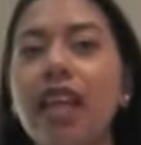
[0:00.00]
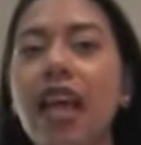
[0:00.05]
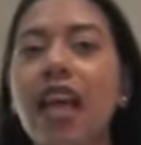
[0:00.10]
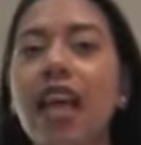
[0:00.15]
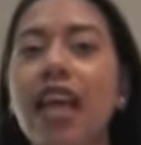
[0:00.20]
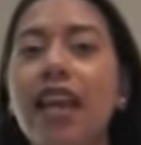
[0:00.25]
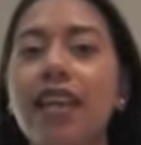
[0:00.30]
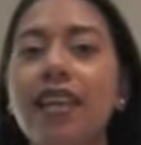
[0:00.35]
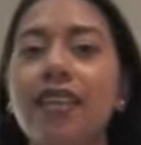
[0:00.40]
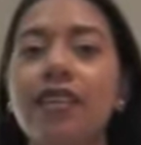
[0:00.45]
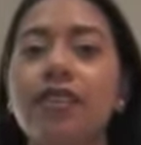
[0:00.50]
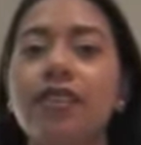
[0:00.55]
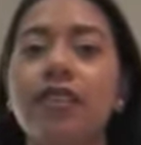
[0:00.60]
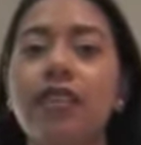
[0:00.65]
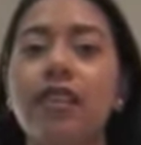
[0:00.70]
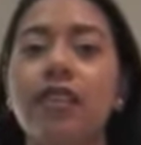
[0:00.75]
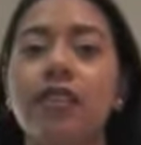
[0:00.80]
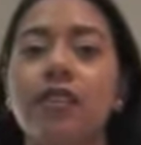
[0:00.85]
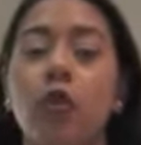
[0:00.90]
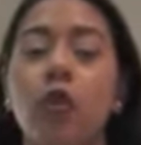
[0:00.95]
And
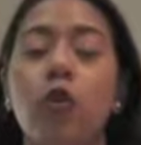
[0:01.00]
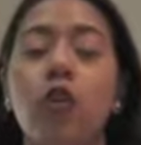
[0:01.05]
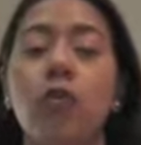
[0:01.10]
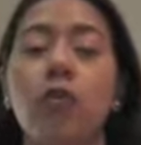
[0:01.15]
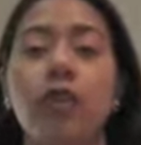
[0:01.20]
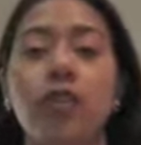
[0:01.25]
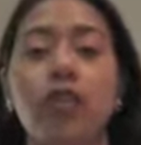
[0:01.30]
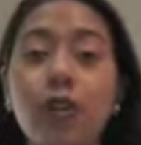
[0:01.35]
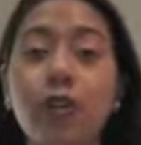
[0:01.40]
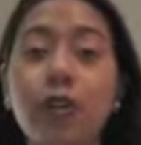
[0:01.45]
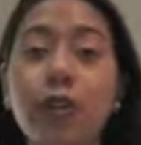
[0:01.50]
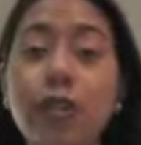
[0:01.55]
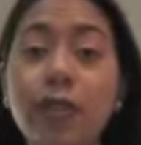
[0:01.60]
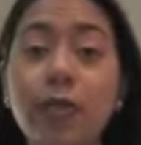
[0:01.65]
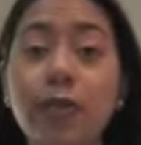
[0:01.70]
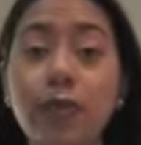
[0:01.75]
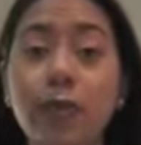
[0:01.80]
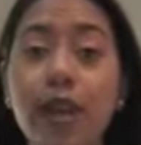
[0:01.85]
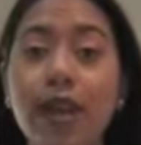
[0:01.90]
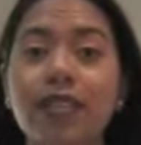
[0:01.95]
it's going to be their
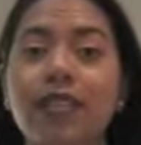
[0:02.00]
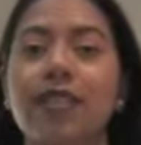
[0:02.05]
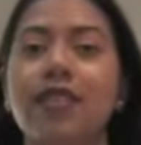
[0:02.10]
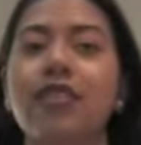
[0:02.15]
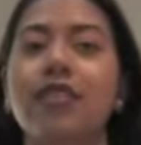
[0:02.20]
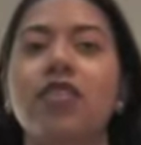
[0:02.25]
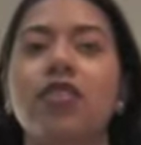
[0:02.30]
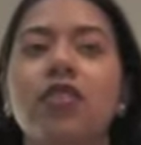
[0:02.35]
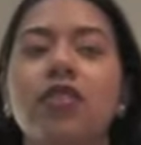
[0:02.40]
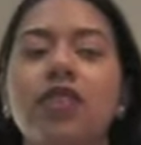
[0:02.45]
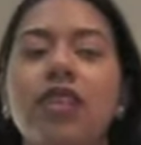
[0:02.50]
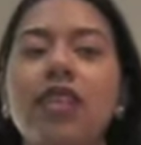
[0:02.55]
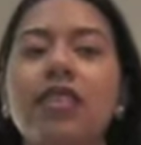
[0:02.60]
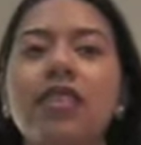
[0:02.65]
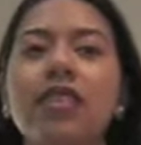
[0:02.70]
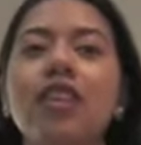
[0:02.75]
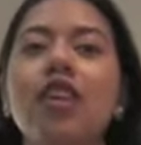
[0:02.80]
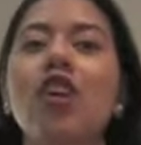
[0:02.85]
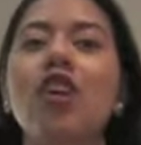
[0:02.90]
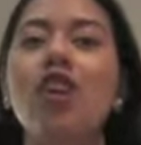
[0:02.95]
Christmas presents. So
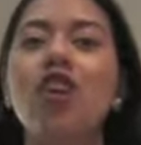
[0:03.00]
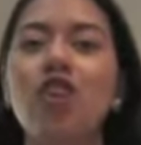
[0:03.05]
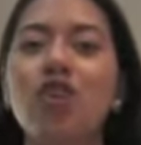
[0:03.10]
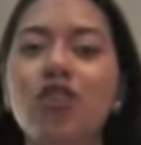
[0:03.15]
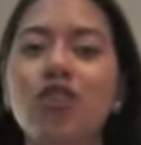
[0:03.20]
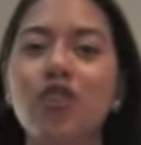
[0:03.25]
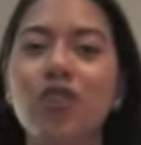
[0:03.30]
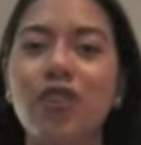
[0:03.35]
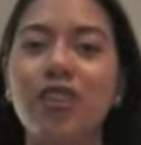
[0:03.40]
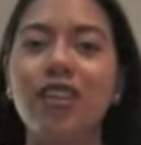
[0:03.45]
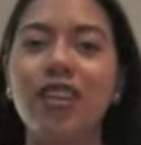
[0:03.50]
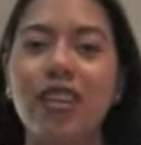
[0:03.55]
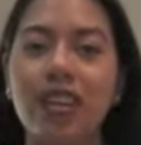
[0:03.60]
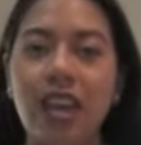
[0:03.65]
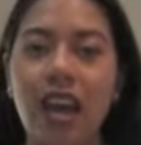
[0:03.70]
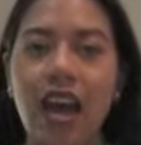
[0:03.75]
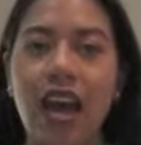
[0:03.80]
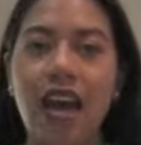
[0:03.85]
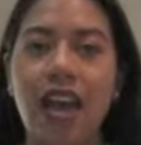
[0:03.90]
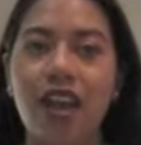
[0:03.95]
since Jordan and
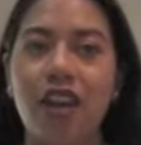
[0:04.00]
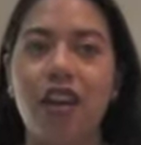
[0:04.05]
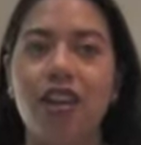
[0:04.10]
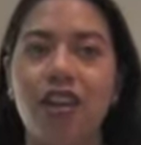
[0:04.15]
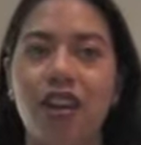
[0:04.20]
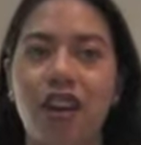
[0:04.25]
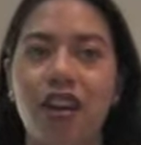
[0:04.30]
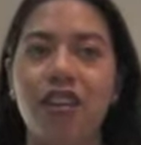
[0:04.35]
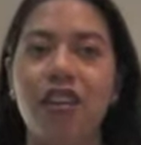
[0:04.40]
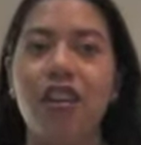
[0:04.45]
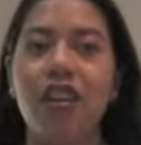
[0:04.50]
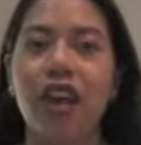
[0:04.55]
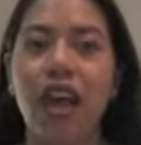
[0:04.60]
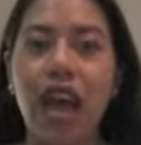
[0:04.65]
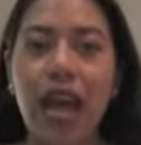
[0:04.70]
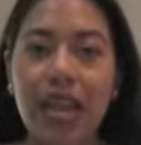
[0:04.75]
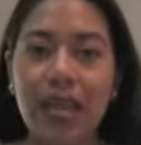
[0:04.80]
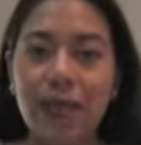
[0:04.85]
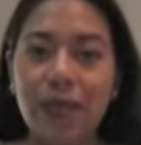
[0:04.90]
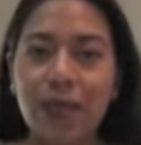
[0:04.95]
I are on our
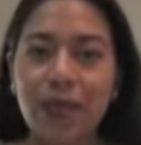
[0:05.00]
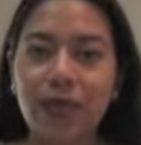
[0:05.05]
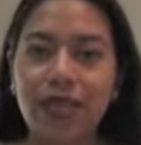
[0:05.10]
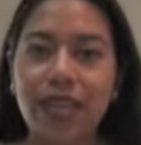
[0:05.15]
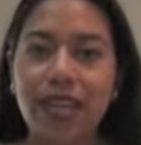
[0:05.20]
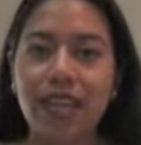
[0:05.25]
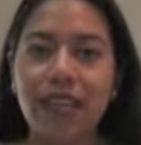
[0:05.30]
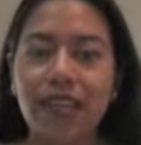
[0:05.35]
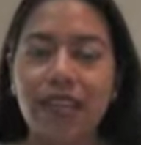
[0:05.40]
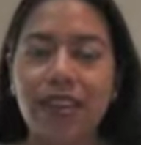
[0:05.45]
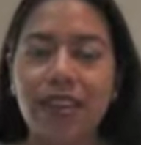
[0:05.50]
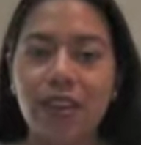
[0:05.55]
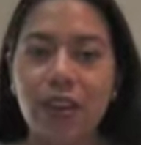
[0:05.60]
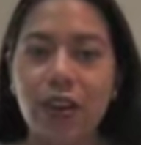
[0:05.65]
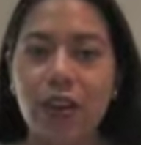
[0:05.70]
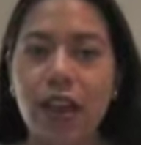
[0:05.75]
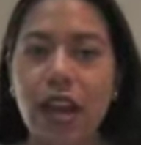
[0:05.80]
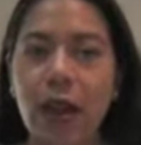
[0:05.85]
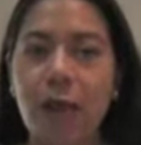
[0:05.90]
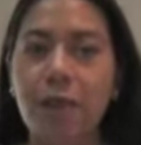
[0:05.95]
honeymoon here in
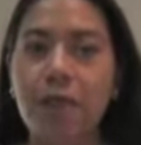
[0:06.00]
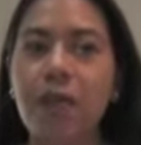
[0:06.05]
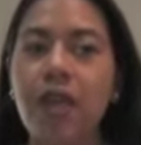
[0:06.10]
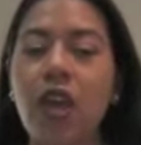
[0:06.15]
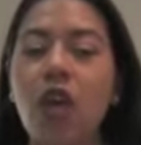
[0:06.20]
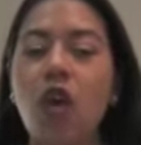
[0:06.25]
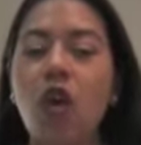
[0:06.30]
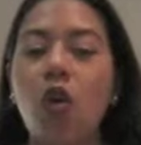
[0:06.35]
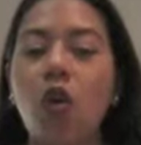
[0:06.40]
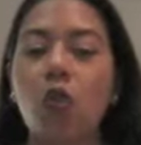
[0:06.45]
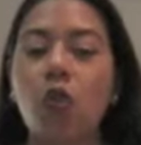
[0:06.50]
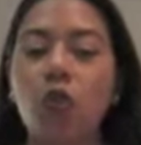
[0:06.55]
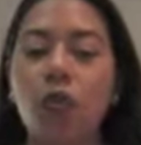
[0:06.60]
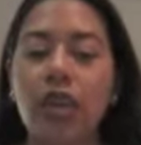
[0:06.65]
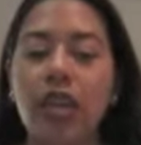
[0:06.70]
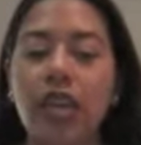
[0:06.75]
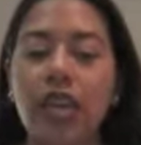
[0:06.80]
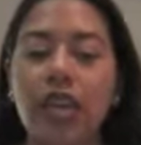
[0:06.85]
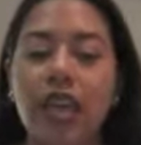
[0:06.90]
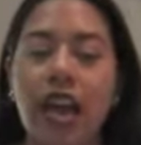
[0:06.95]
Europe,
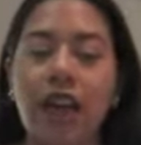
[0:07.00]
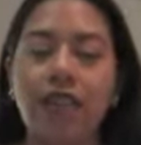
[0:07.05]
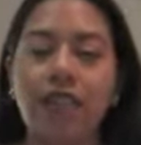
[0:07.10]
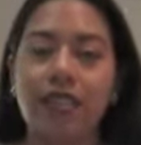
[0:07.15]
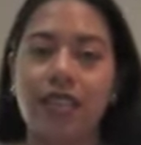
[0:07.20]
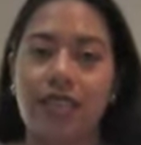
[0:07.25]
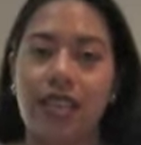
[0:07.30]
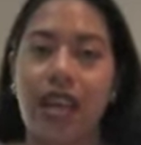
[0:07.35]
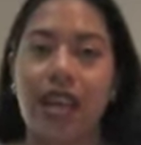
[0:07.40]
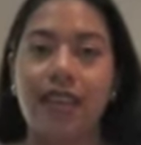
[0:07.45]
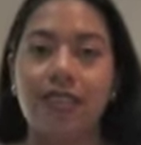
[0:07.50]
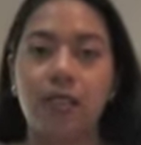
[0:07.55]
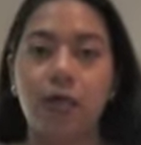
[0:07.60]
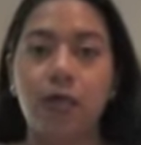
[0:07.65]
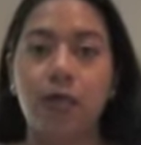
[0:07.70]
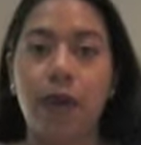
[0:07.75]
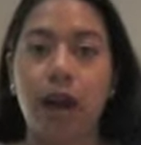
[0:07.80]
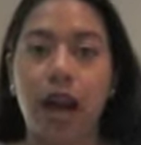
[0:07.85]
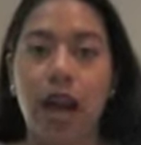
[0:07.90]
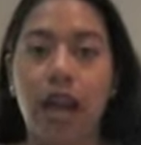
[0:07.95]
we have decided to
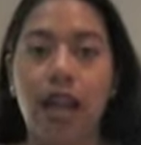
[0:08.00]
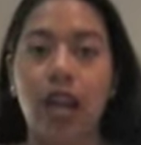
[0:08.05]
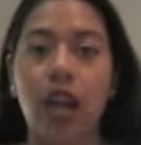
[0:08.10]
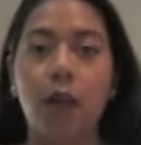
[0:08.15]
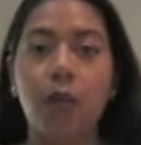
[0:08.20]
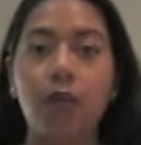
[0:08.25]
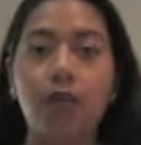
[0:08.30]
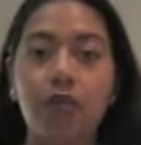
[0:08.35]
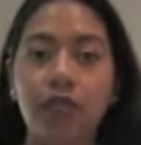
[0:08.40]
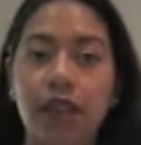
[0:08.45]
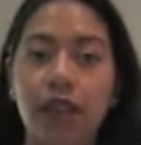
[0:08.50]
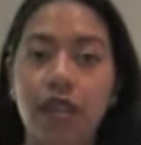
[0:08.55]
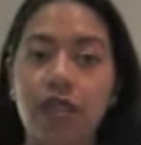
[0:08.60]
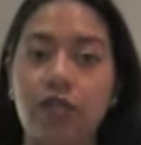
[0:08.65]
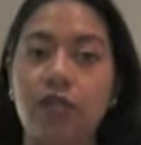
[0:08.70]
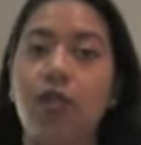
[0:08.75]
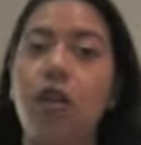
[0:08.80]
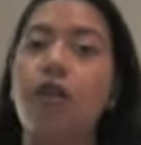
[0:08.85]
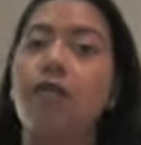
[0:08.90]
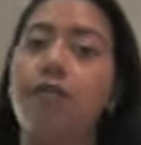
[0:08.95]
buy a couple things
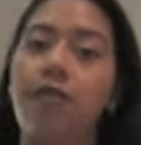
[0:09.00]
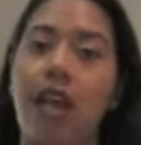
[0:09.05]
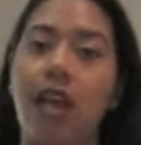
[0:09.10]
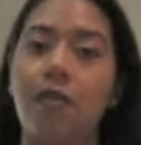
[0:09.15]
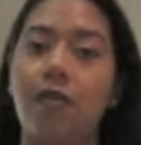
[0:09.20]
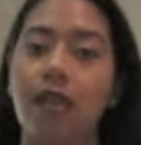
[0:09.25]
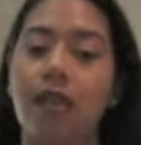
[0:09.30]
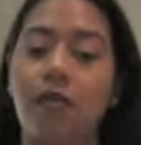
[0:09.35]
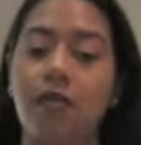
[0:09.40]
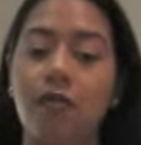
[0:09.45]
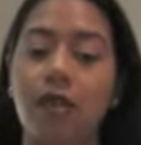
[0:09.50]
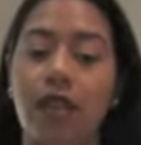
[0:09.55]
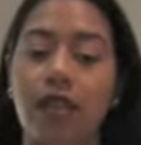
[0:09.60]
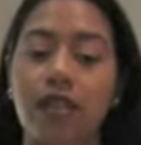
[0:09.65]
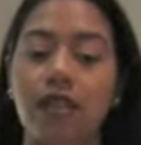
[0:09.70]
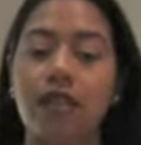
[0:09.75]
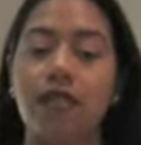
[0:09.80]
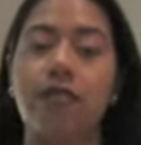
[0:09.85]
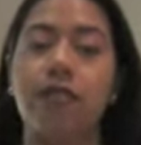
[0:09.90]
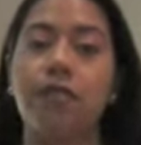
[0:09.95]
for our family,
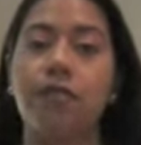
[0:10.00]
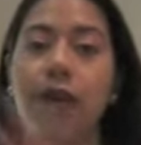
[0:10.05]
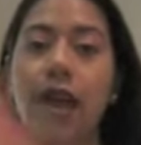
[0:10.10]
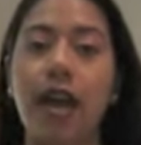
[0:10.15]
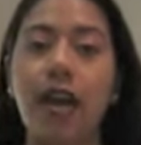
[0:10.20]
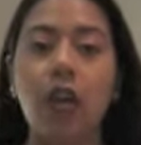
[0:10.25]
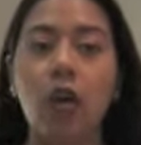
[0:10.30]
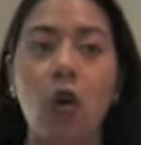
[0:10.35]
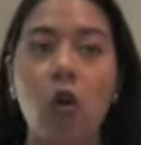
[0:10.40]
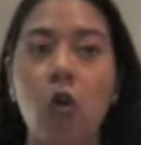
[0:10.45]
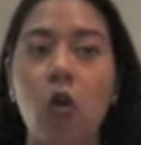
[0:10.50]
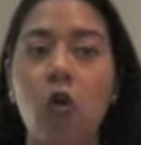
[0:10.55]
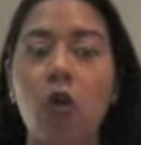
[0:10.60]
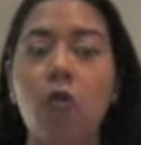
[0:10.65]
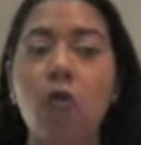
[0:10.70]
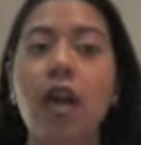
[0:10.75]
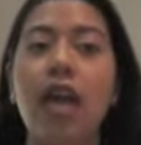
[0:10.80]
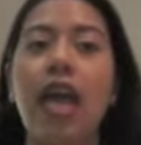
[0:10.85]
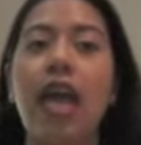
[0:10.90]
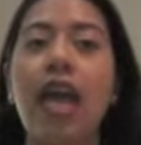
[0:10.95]
relatives back
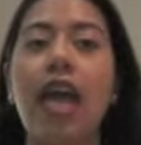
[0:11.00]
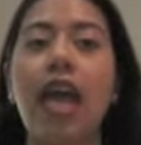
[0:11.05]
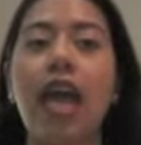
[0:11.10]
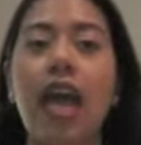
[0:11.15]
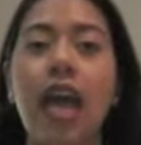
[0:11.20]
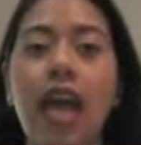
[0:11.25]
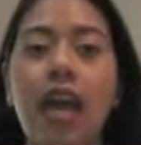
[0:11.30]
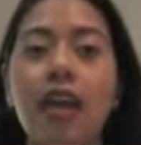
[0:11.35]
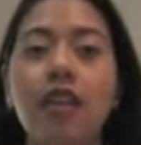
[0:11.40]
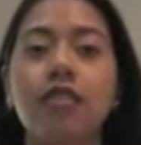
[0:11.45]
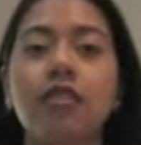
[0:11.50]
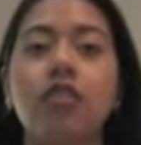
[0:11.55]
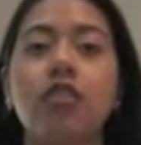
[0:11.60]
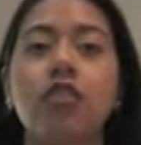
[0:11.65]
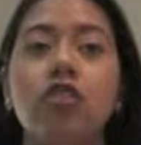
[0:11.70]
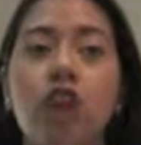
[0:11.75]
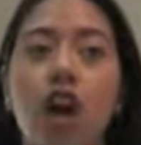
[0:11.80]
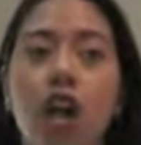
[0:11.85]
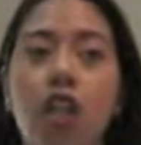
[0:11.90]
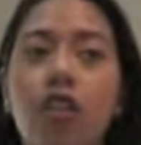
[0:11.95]
home, and the
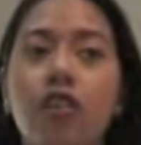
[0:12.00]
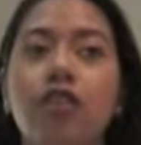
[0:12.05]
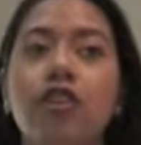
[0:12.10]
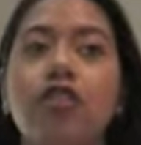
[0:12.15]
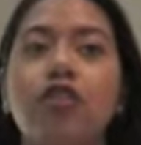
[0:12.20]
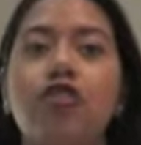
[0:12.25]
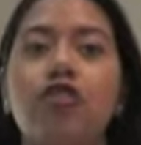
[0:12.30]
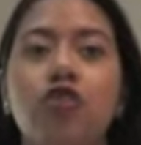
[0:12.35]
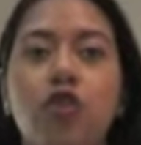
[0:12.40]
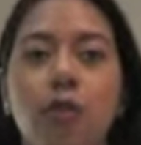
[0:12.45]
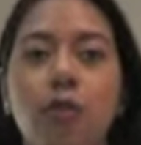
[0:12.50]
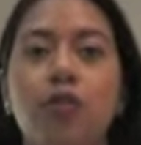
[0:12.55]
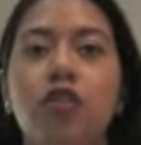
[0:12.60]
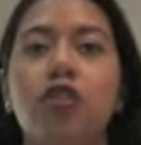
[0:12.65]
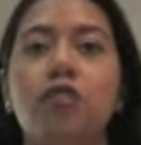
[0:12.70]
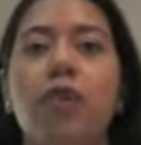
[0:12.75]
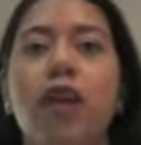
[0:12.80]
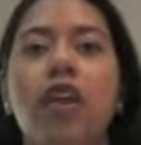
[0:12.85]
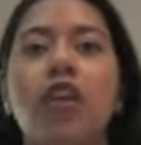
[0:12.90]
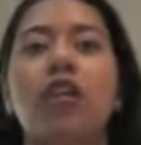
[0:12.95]
dollar is so
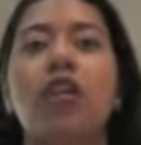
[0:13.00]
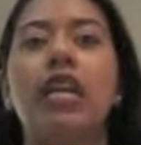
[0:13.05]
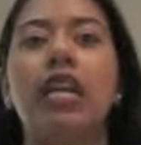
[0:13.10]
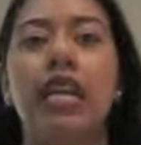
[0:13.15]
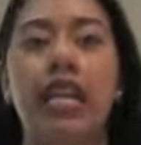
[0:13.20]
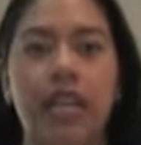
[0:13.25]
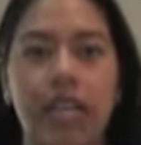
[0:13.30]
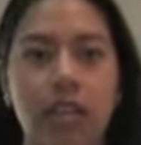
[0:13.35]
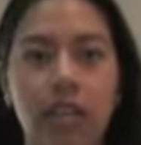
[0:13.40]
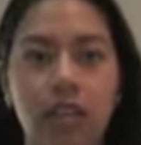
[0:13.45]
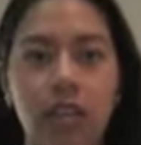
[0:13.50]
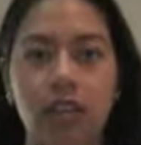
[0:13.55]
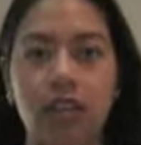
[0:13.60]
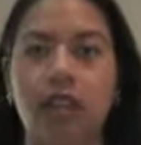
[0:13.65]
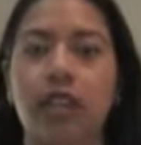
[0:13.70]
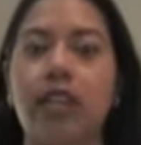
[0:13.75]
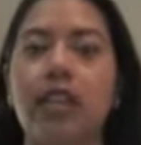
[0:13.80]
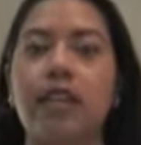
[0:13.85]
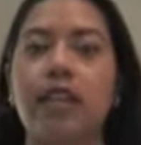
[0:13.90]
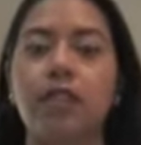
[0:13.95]
much better here
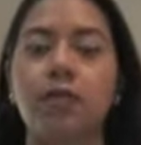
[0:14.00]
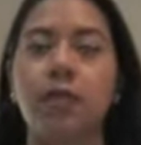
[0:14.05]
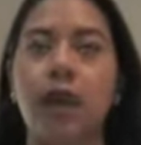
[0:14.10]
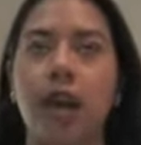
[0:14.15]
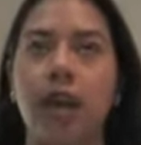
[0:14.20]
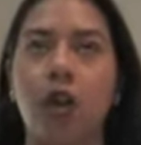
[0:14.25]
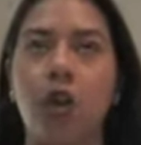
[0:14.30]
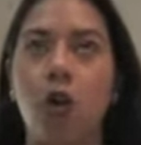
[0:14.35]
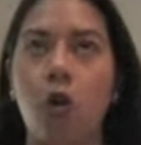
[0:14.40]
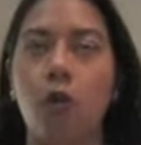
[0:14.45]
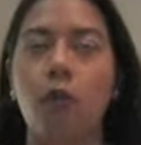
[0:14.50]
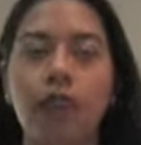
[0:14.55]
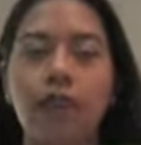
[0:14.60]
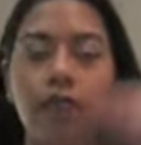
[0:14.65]
than it is back home.